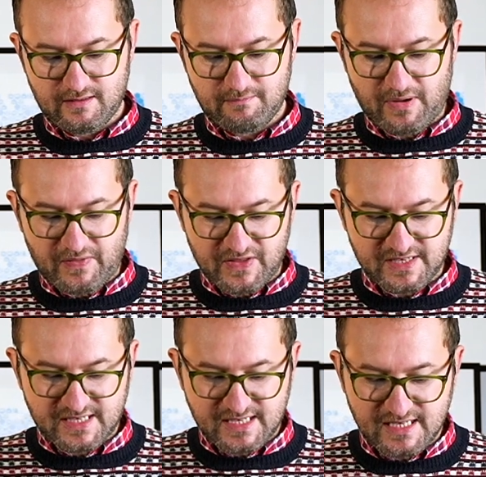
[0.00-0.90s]
But the
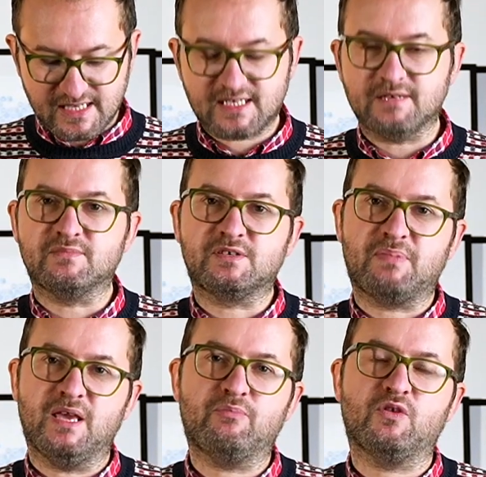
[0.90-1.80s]
systems
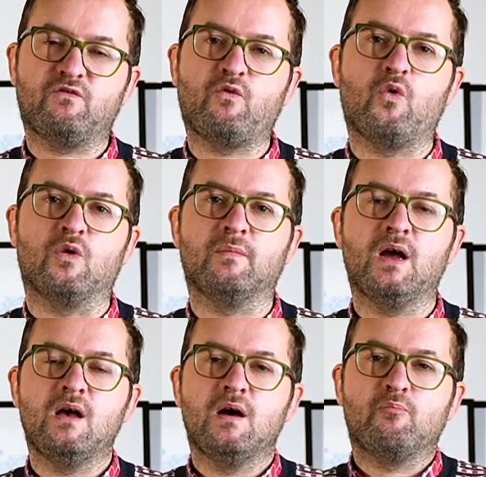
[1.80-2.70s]
people form,
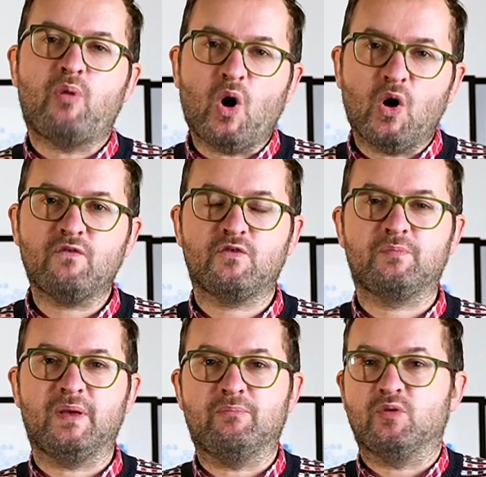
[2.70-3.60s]
powerful
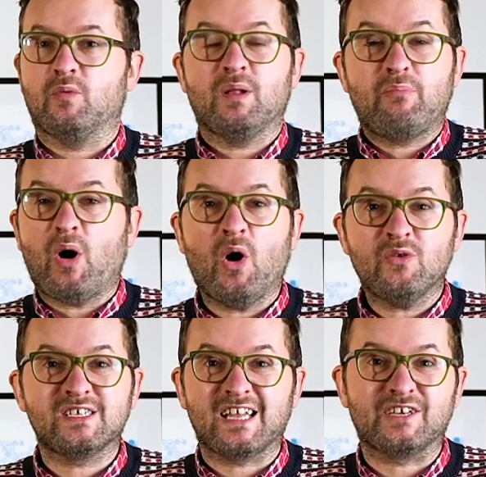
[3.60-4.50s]
people, well, power
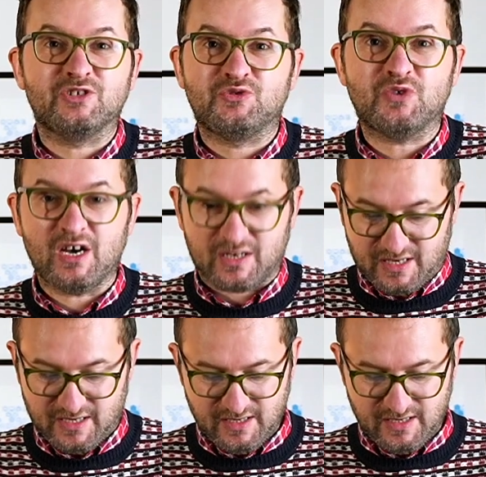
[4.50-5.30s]
is like a drug.